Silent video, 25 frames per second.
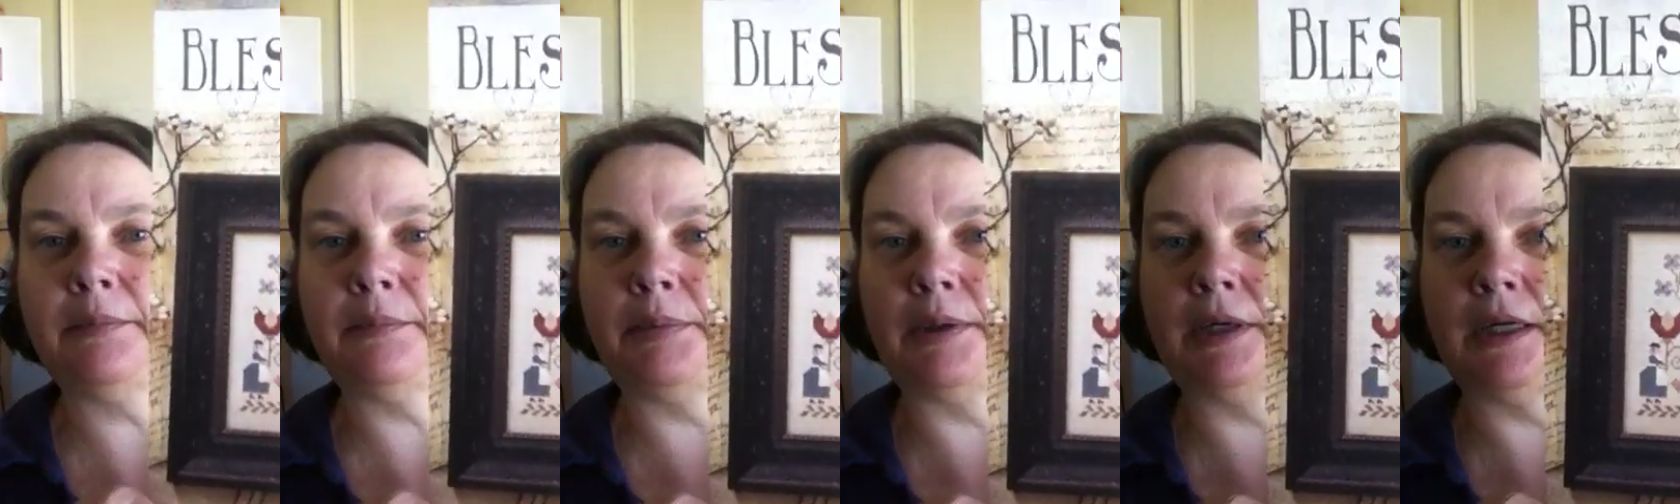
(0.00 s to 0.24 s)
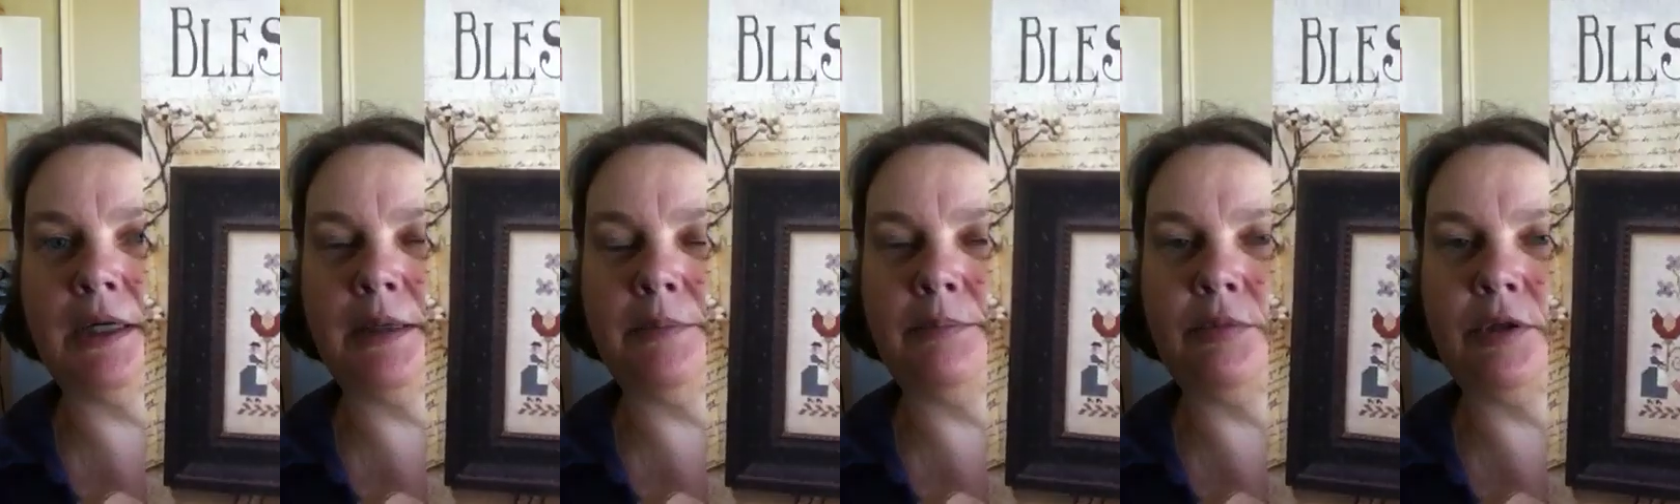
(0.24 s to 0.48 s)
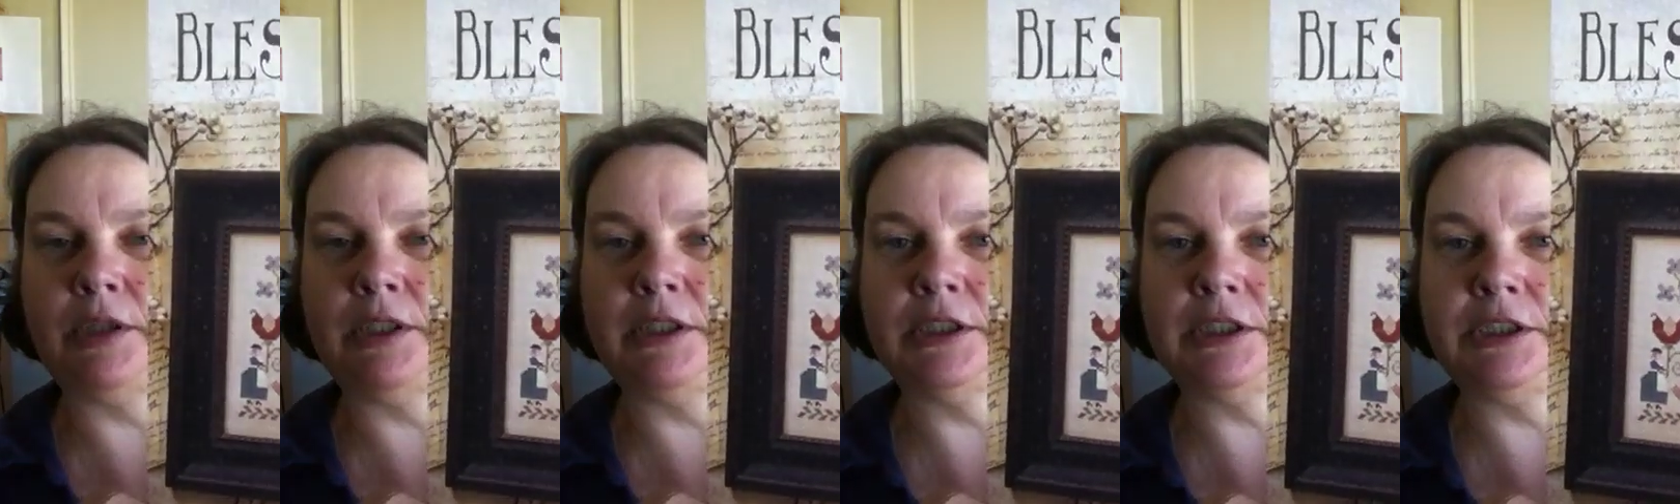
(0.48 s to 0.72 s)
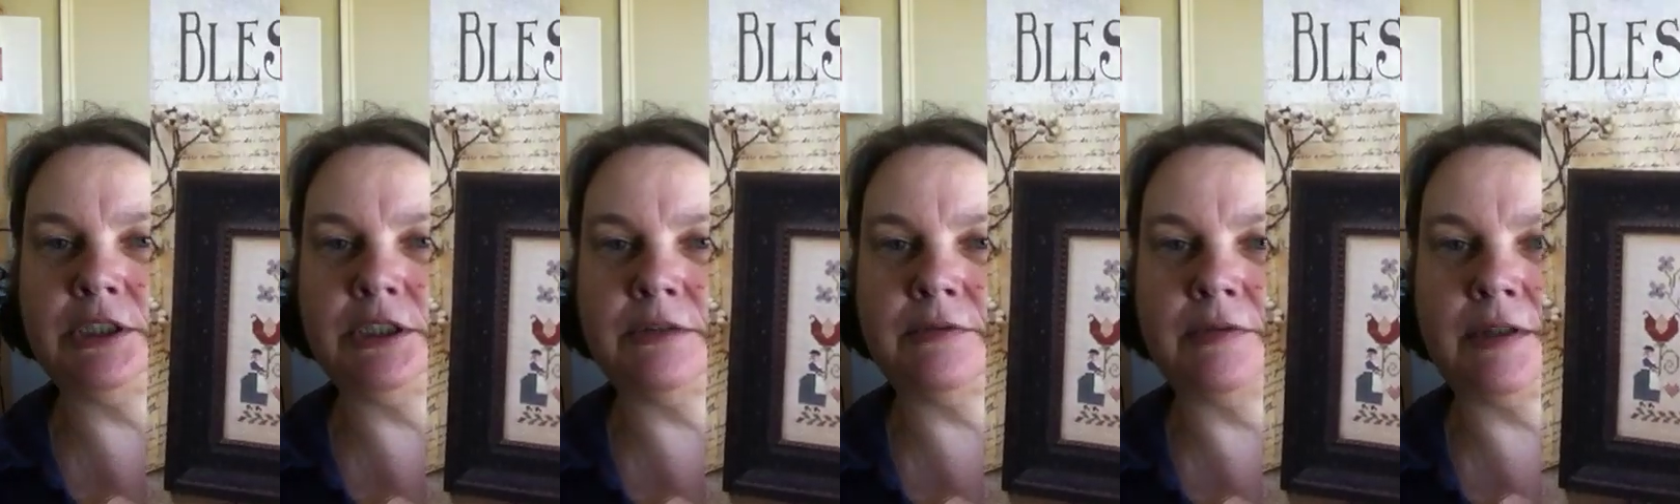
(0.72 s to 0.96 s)
by
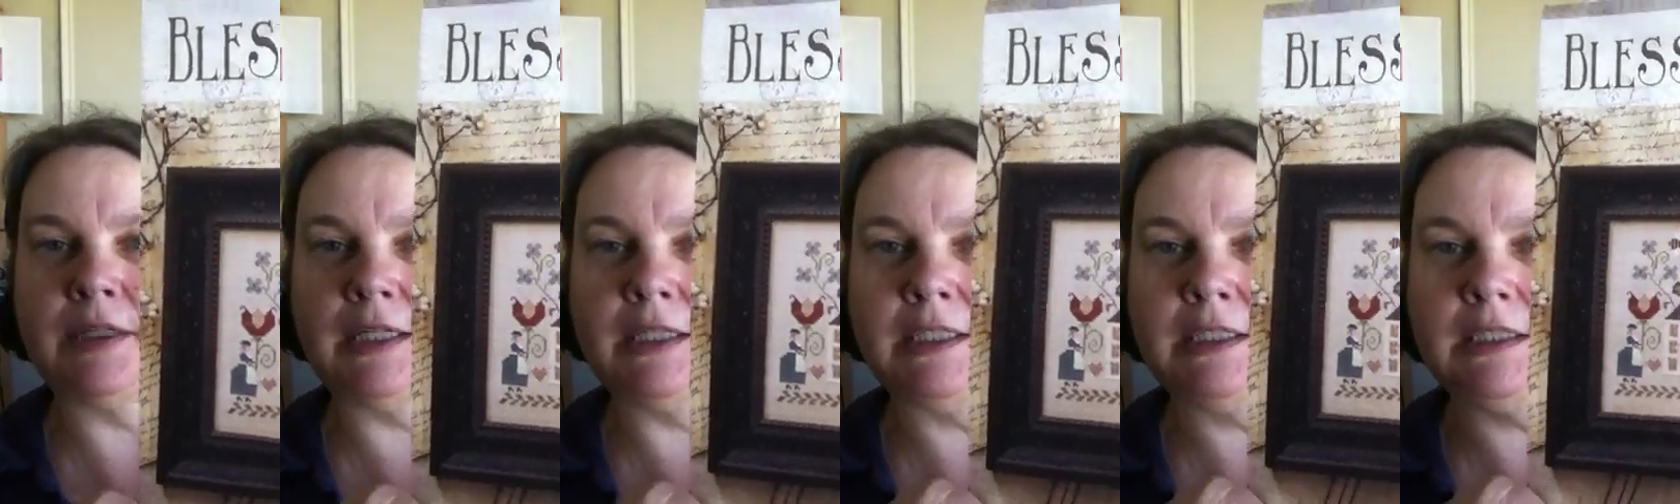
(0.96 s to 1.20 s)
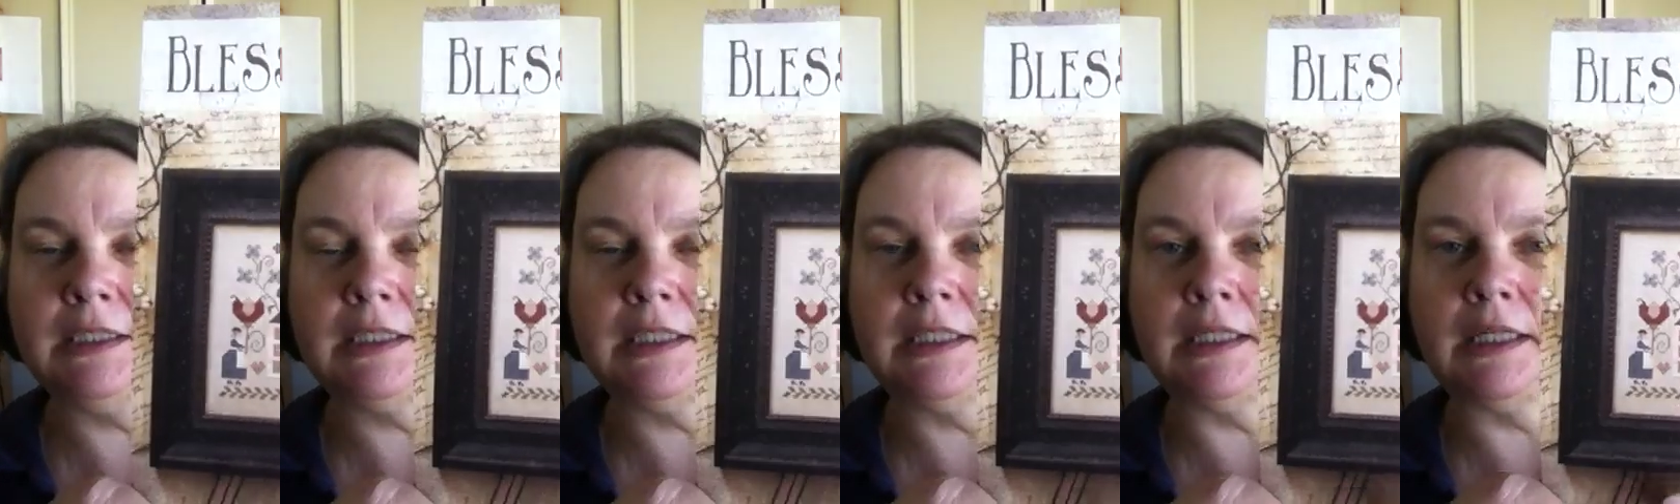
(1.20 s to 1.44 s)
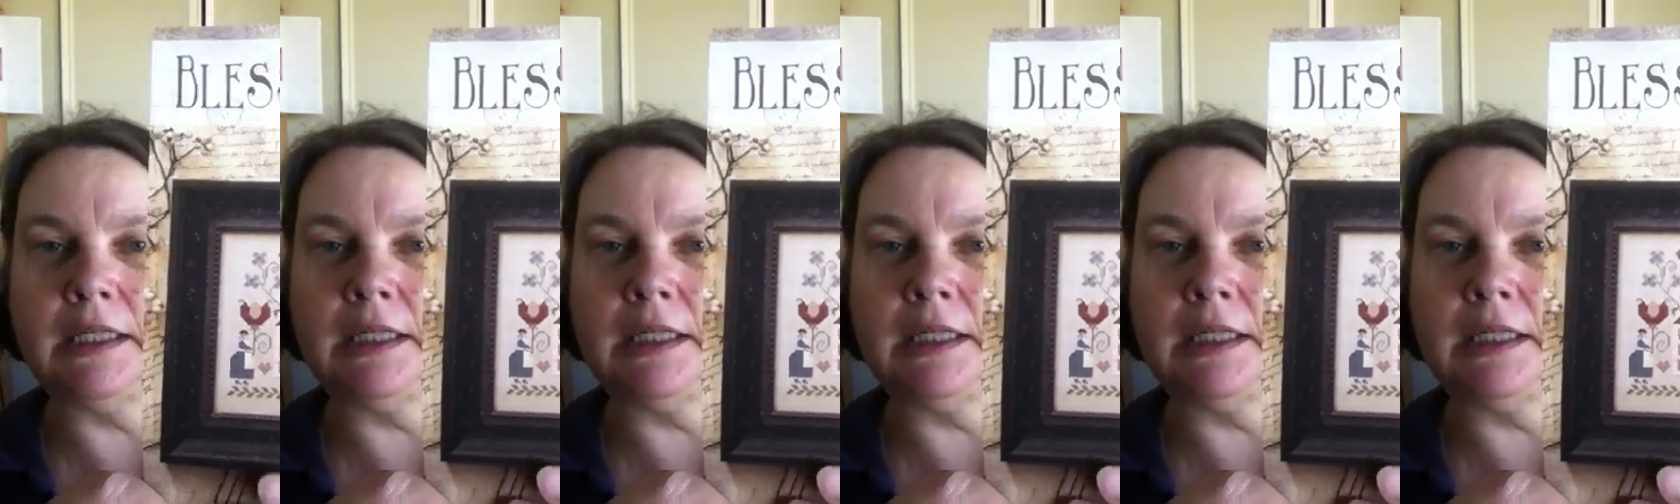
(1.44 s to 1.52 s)
Brenda Gervais.